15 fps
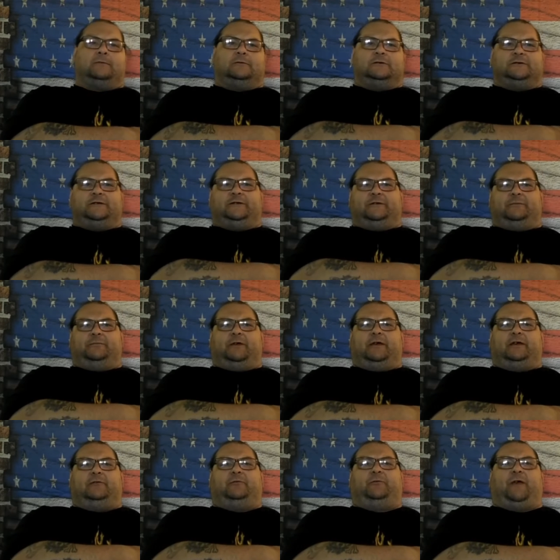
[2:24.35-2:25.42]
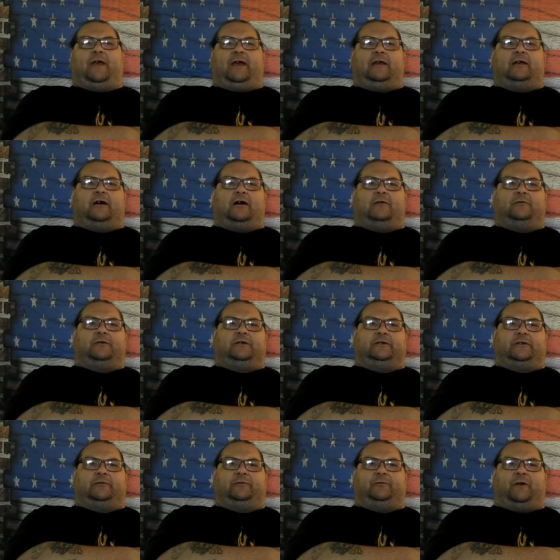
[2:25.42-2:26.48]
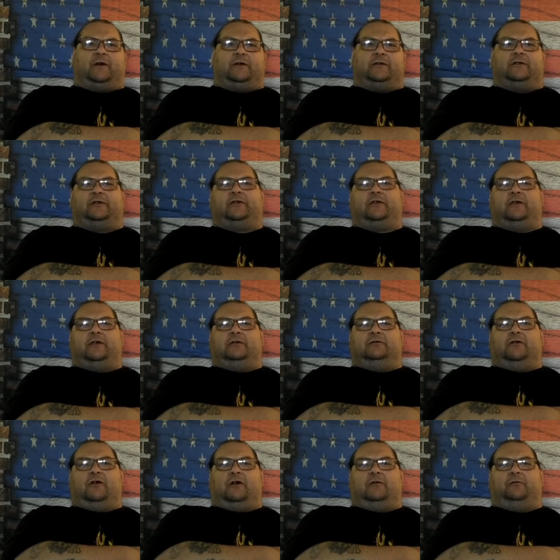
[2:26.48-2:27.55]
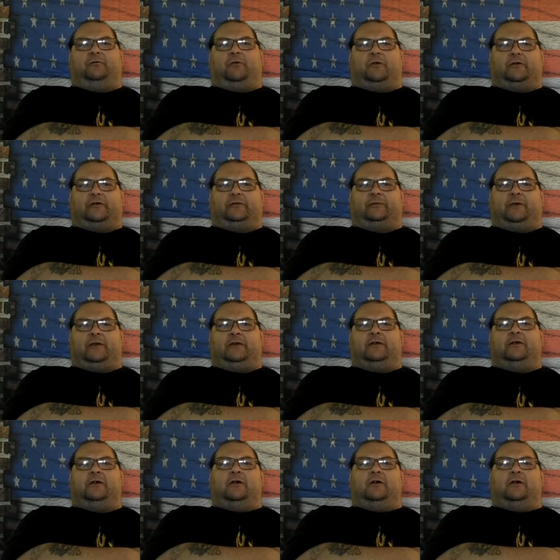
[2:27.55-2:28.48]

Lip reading: which he's a big fan of because it funds law enforcement